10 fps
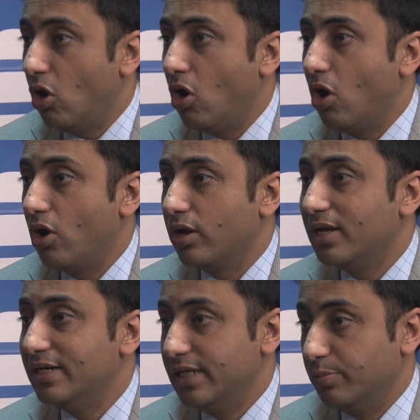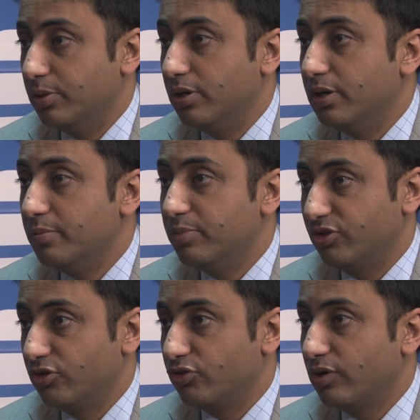on deeper
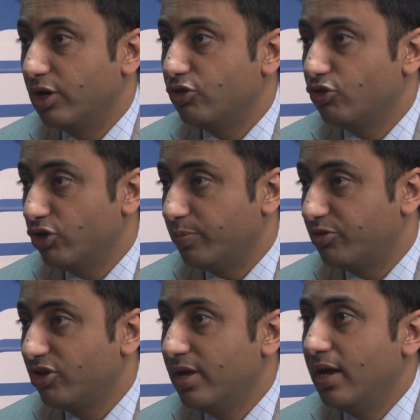business relationships,